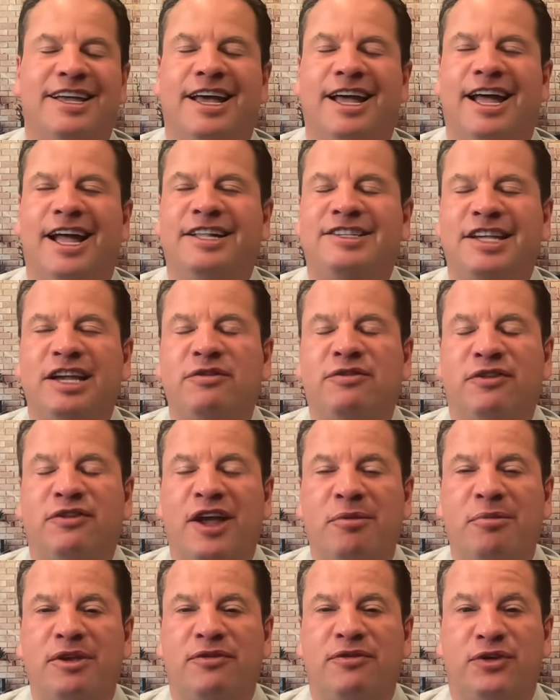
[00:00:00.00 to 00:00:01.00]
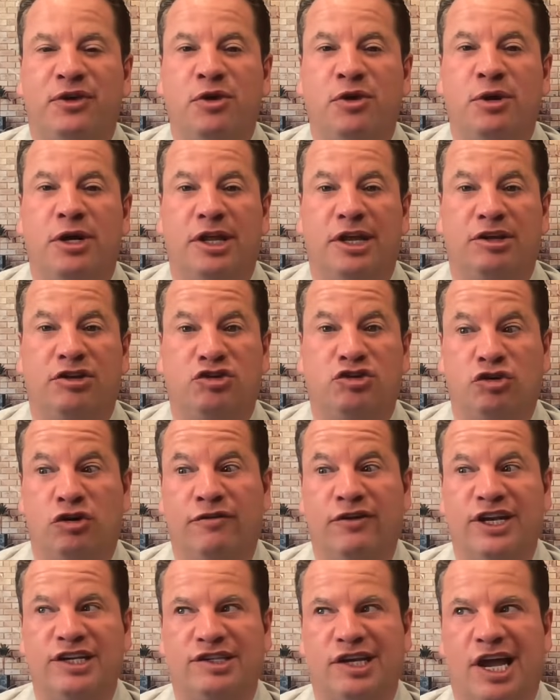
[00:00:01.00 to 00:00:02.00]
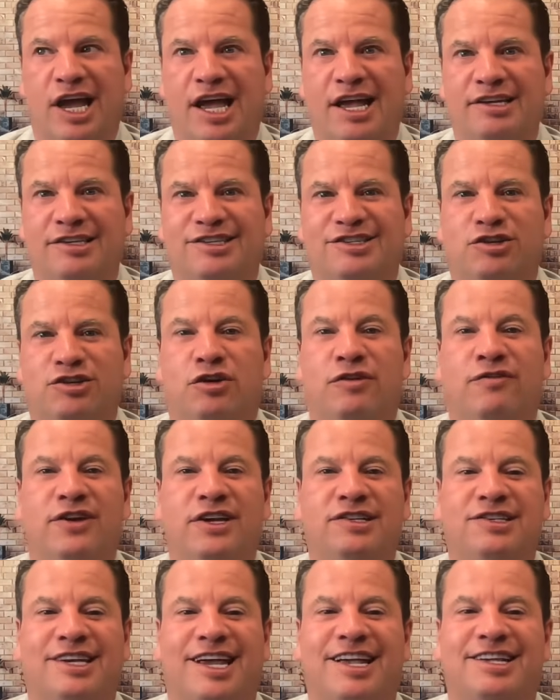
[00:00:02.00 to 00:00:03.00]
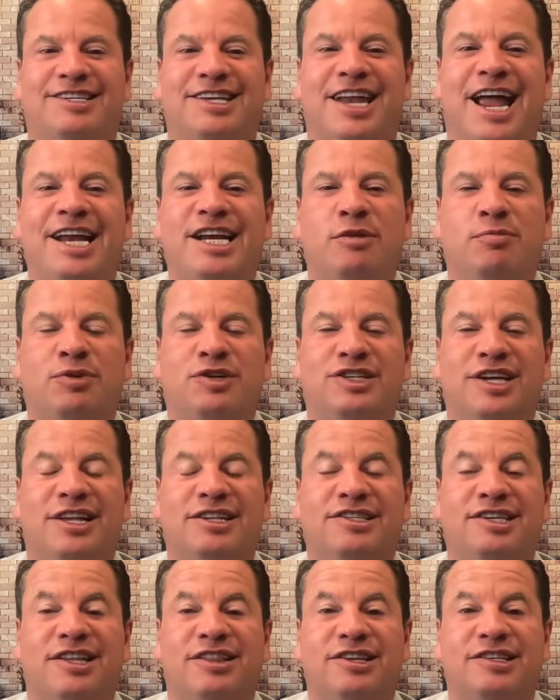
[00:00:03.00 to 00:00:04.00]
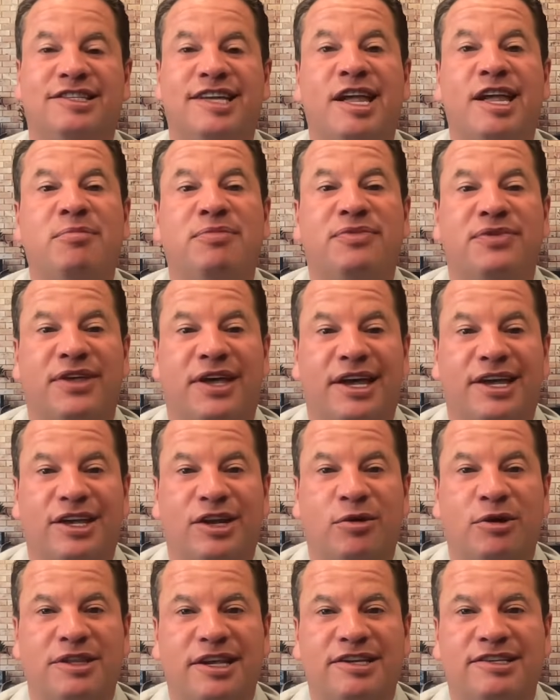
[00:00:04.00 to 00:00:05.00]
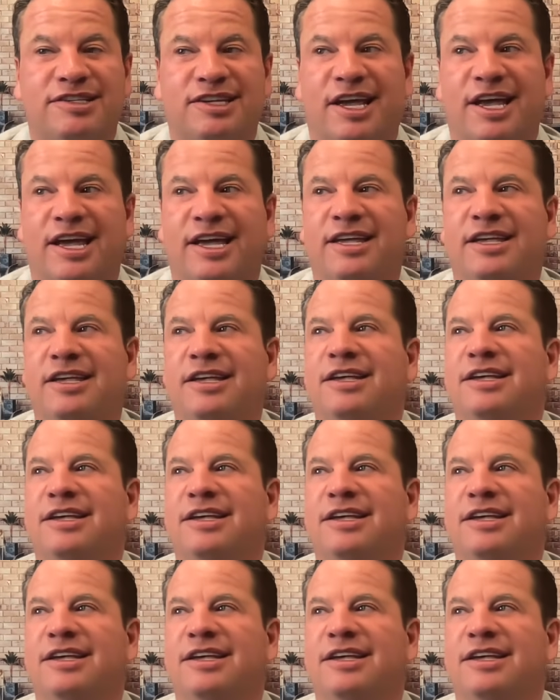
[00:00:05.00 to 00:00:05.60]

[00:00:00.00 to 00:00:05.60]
It's like Family Feud when survey says 90% say the same thing. You know what they say?